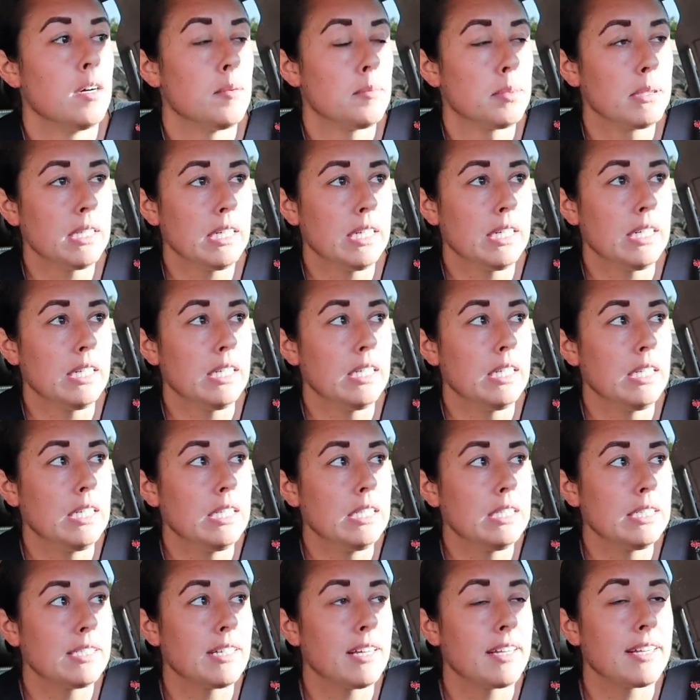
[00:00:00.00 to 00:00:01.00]

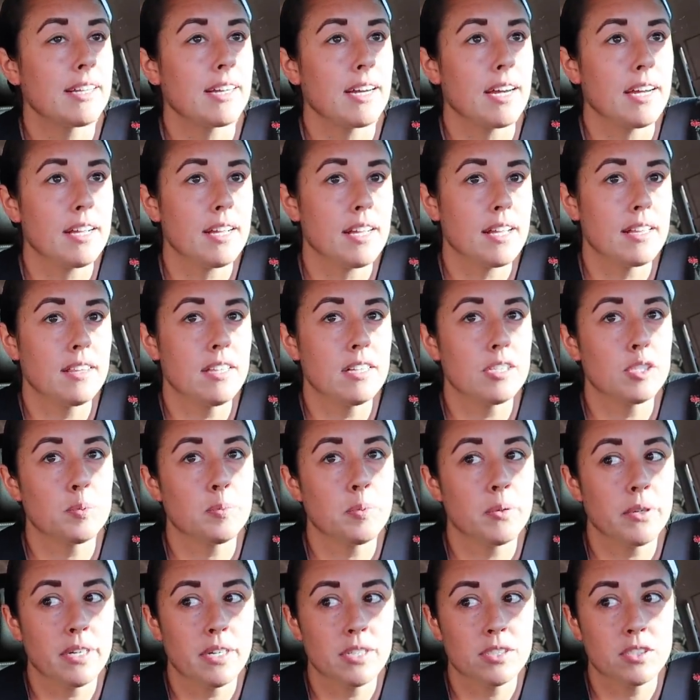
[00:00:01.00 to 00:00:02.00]
please. Like at this
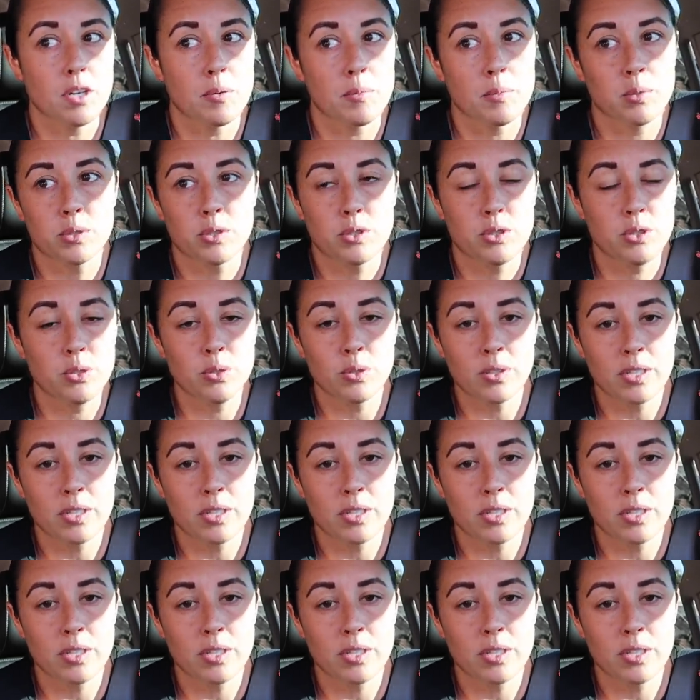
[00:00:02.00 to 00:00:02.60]
point it's almost too